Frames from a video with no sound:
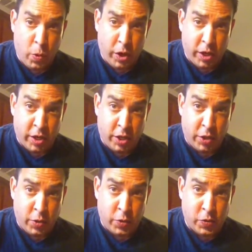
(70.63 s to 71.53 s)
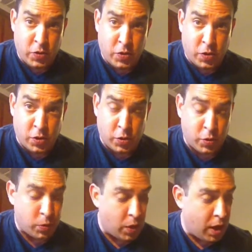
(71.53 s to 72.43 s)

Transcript: we're going to use to